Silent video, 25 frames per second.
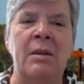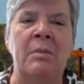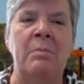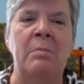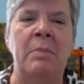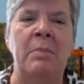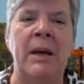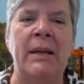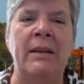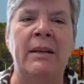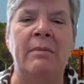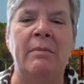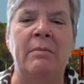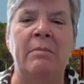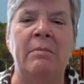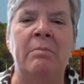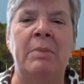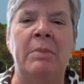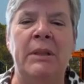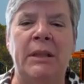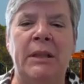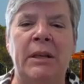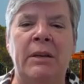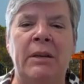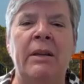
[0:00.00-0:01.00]
But
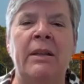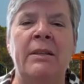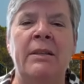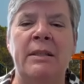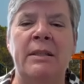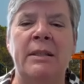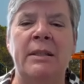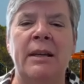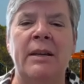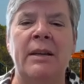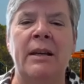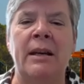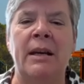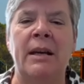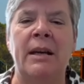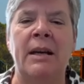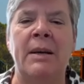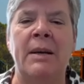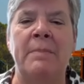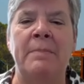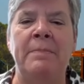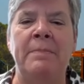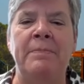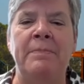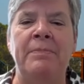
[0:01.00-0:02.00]
but there is
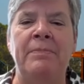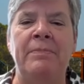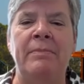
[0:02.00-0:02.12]
um,